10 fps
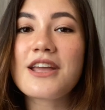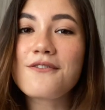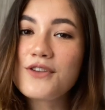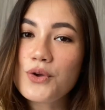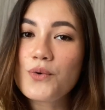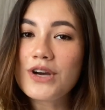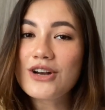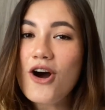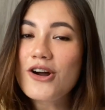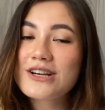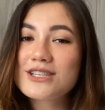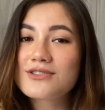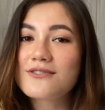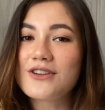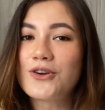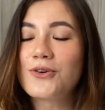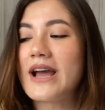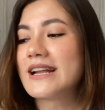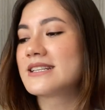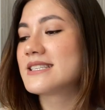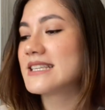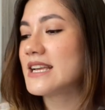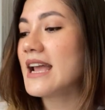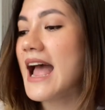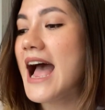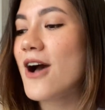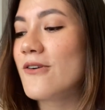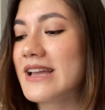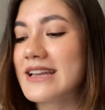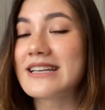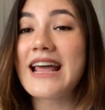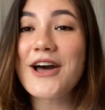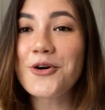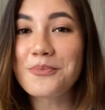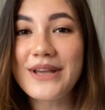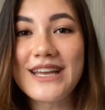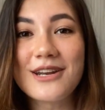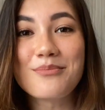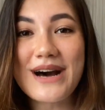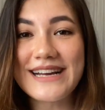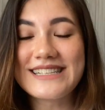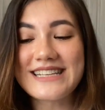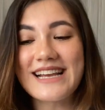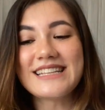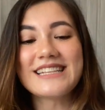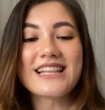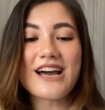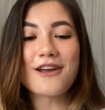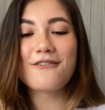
give you an honest review and see how it can help me in my daily life.